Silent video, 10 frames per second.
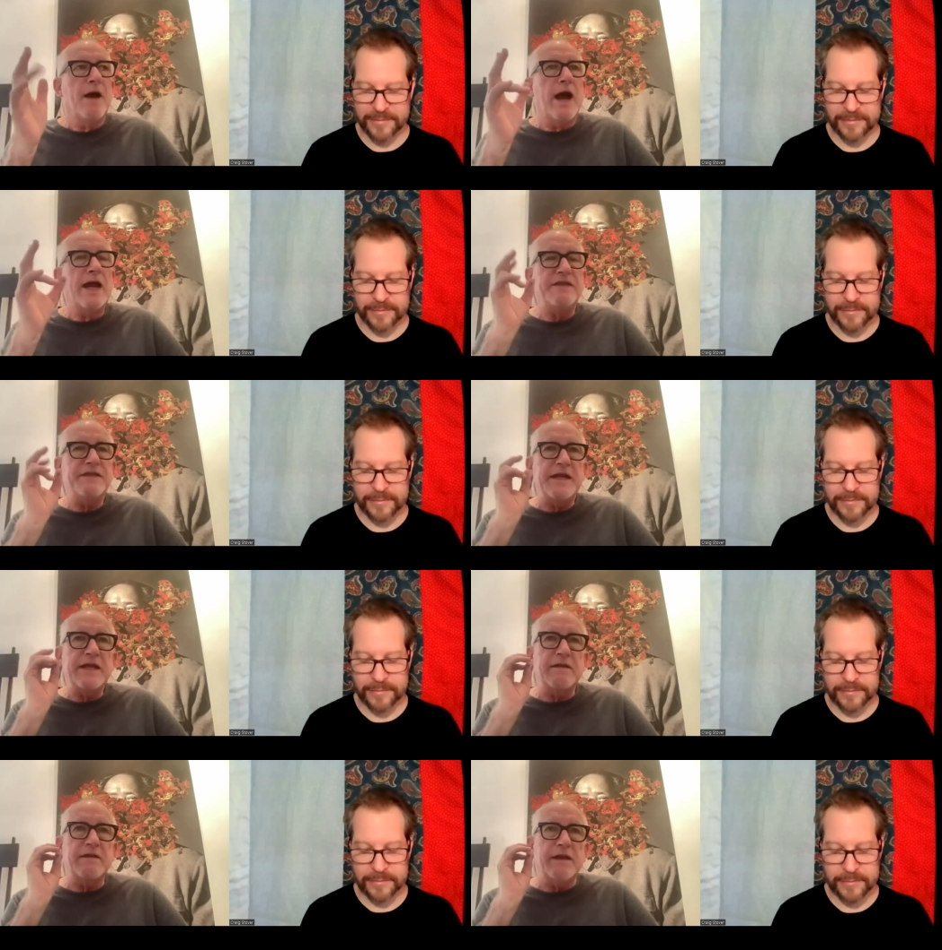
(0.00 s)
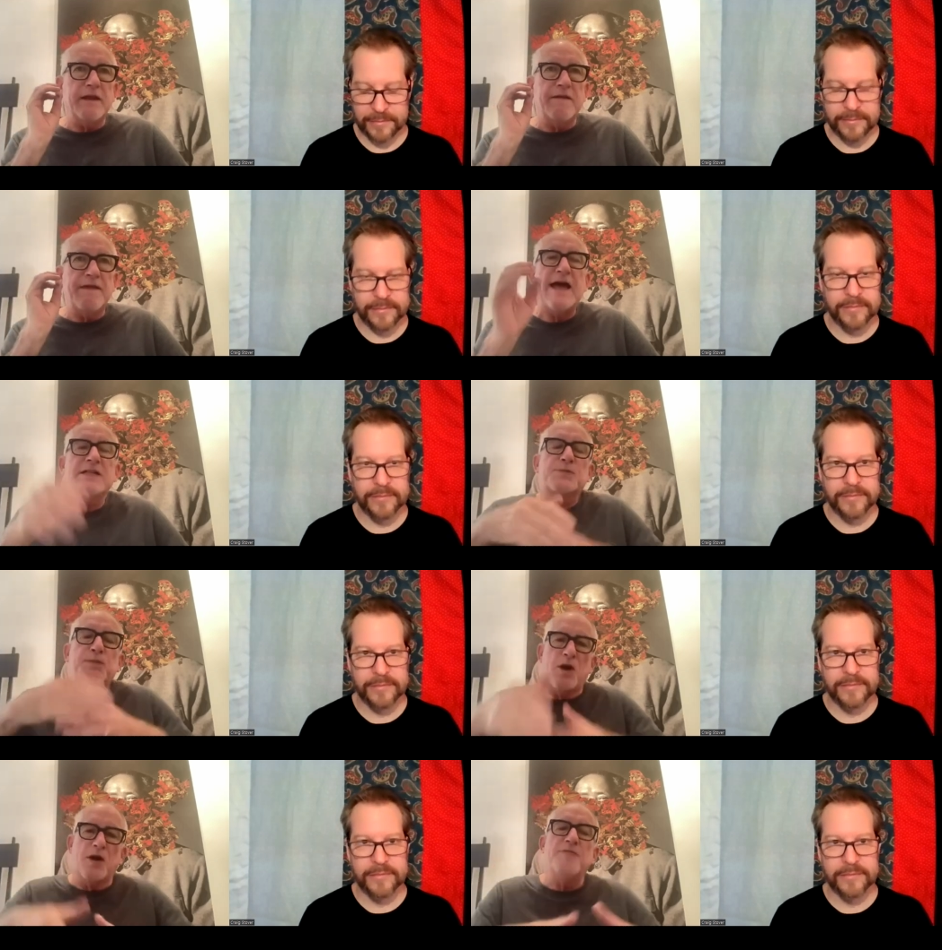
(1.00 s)
Speaker 1: I think
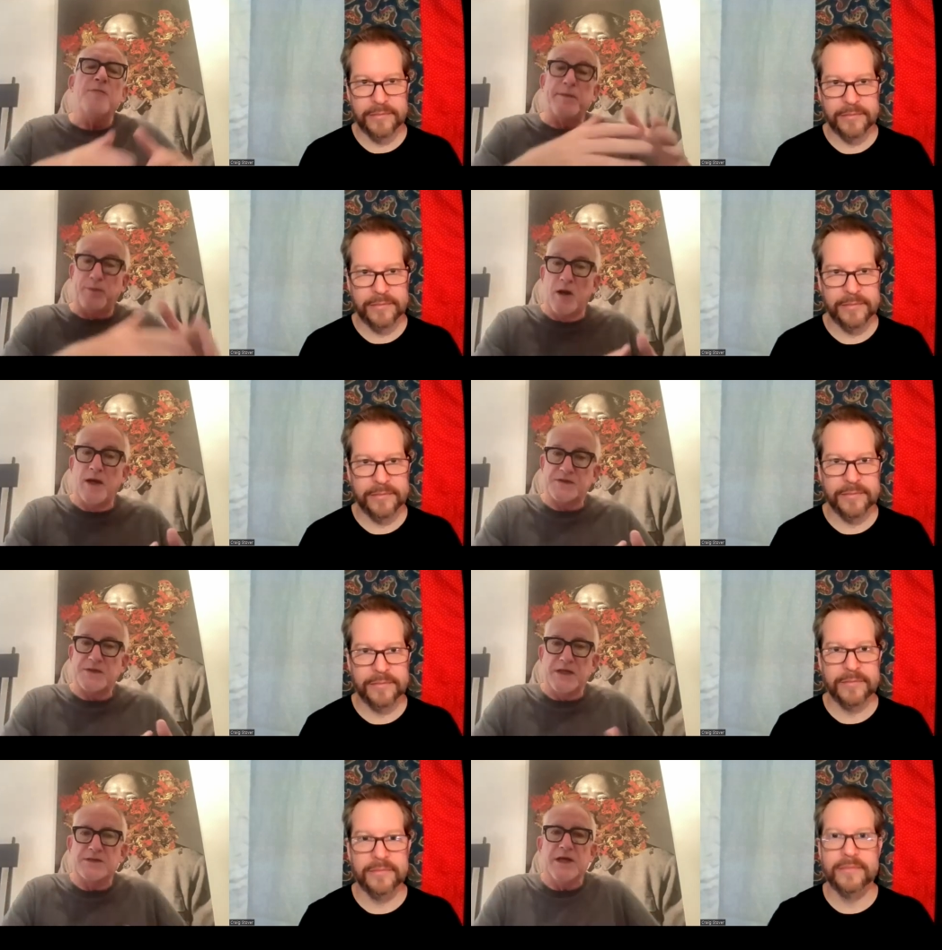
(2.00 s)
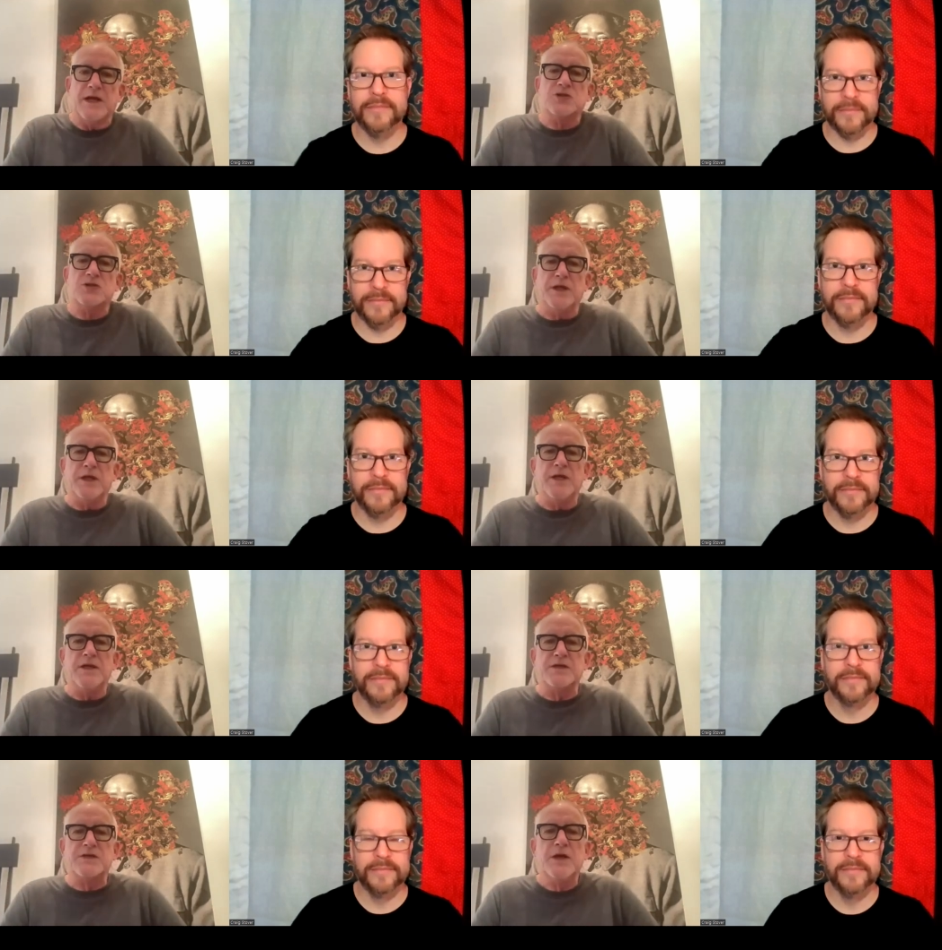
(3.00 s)
that's part of my process actually
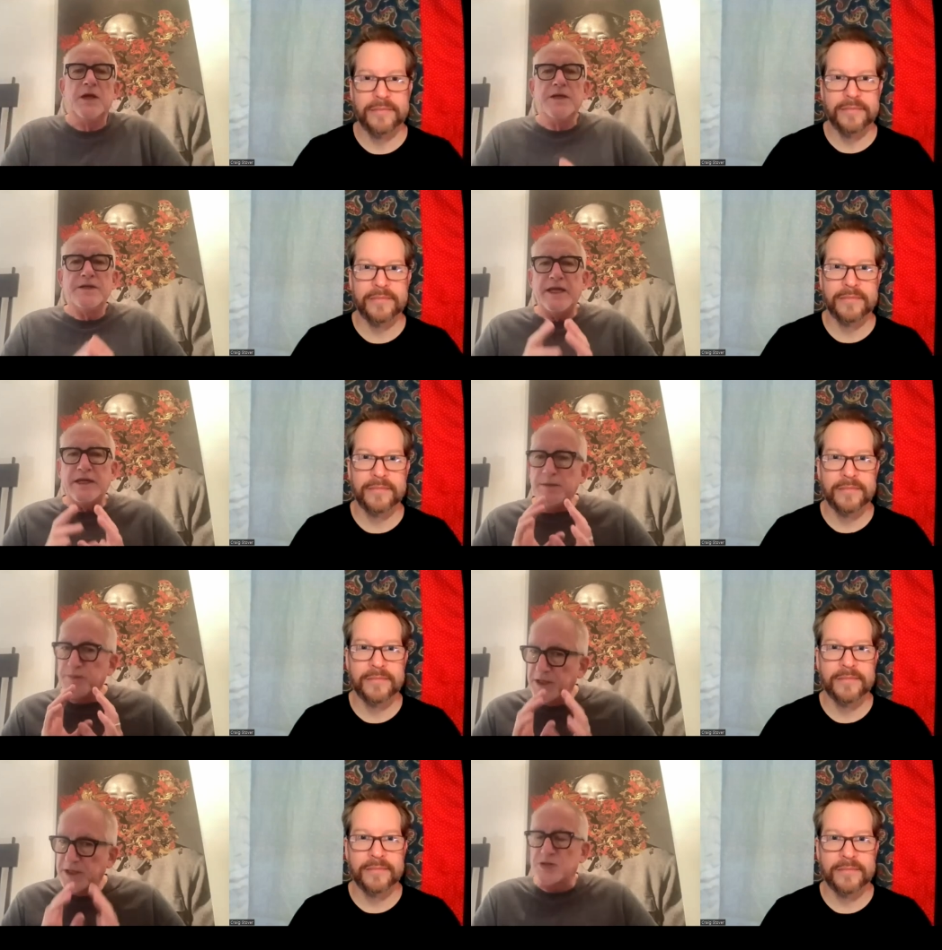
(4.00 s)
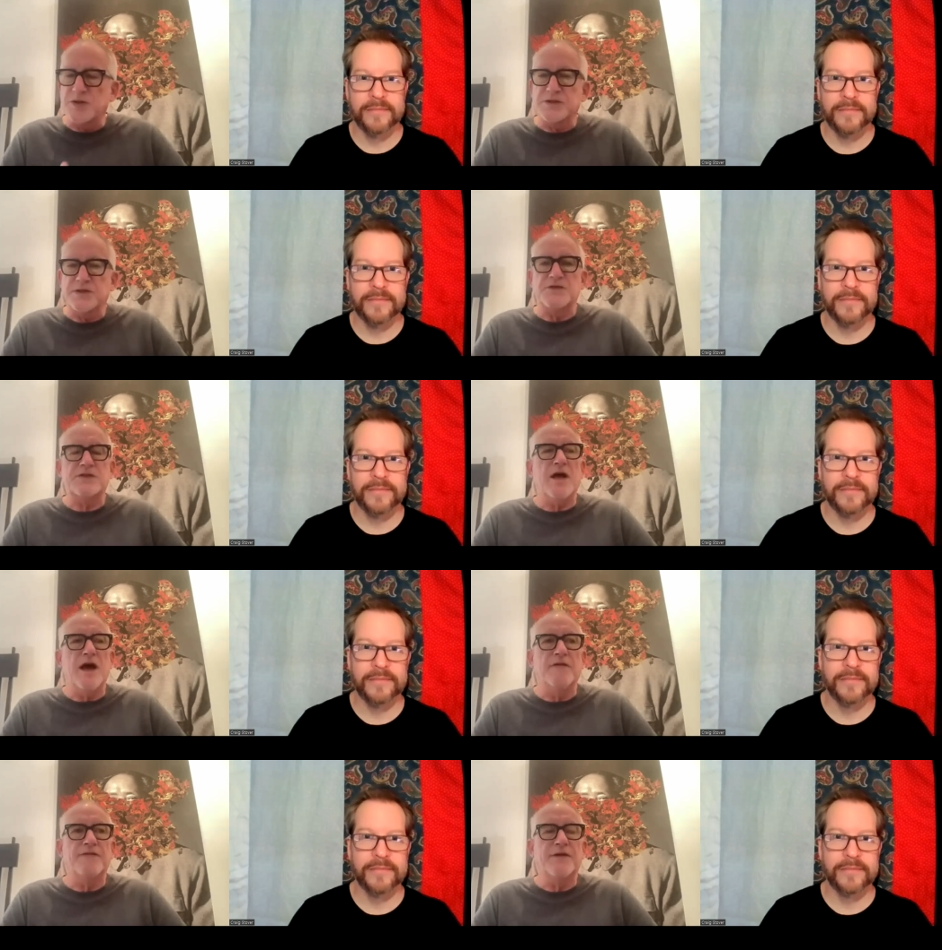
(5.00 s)
is taking pictures of
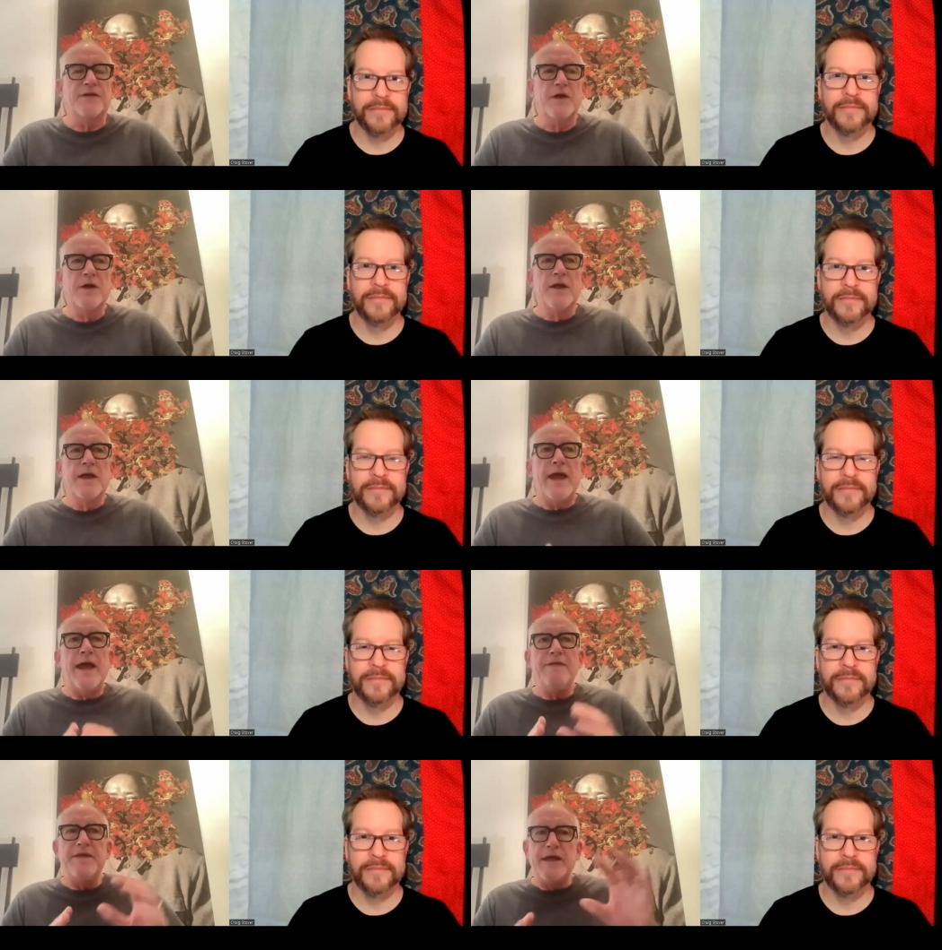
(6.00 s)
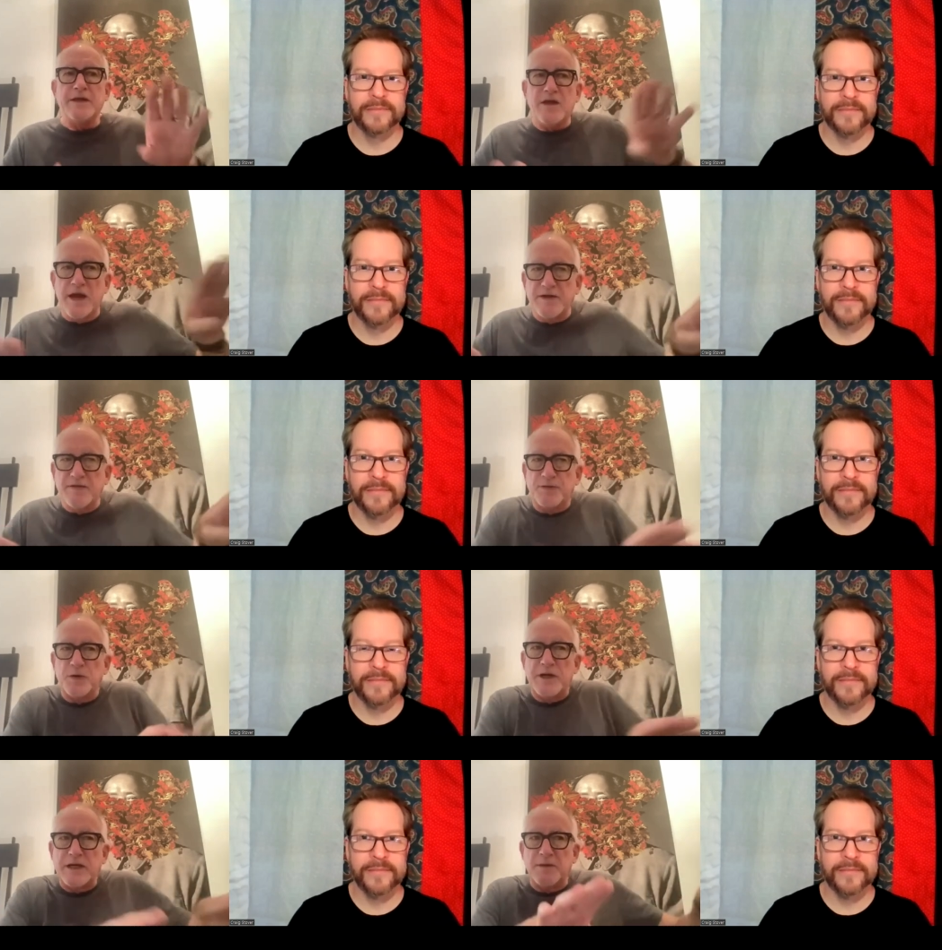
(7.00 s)
stuff and then kind of
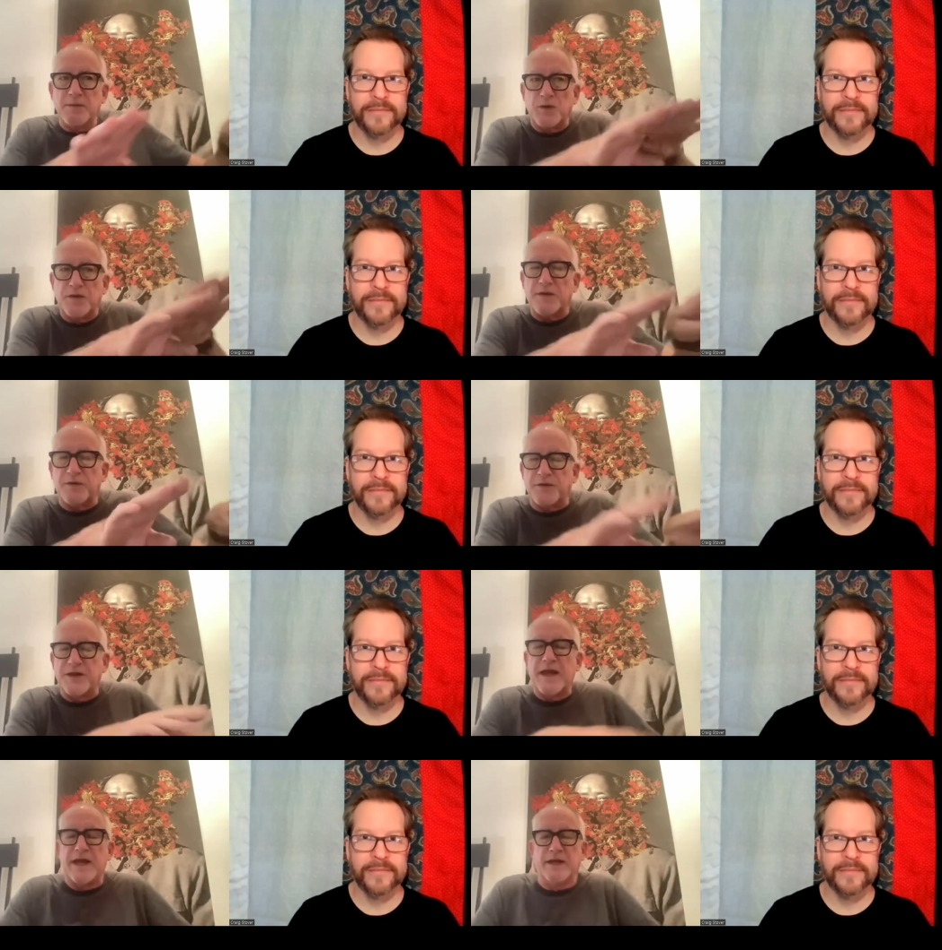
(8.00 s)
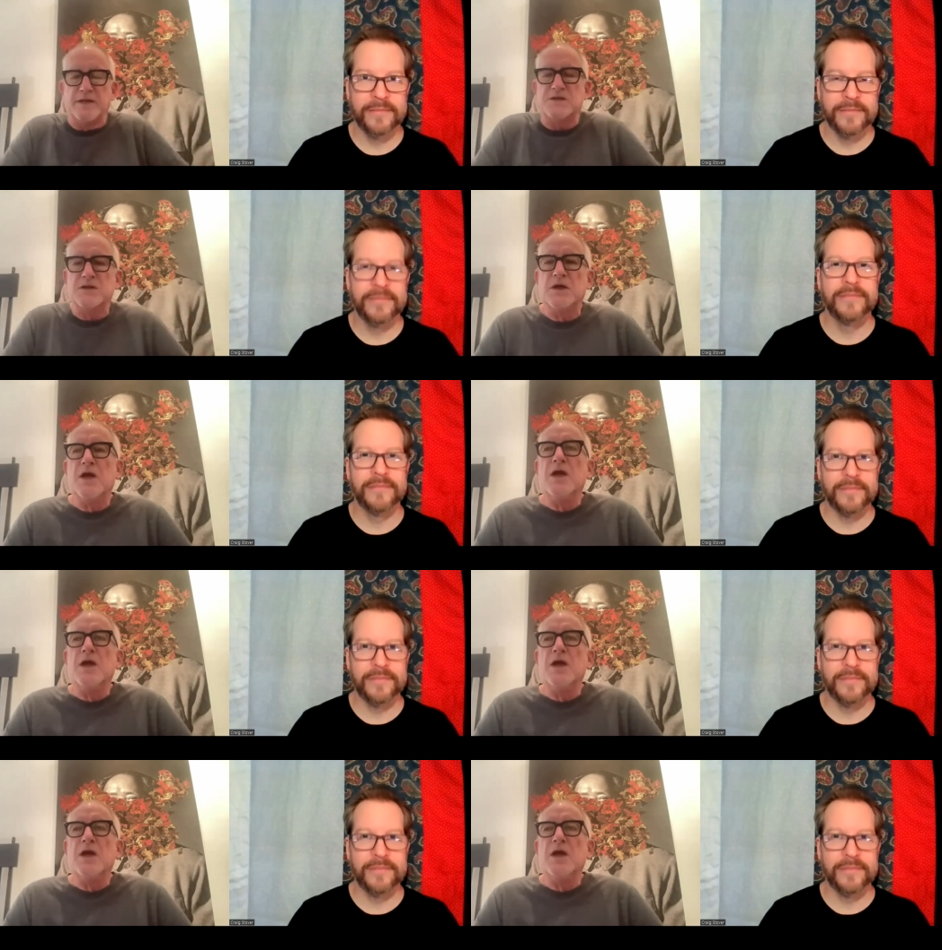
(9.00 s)
putting them with other things.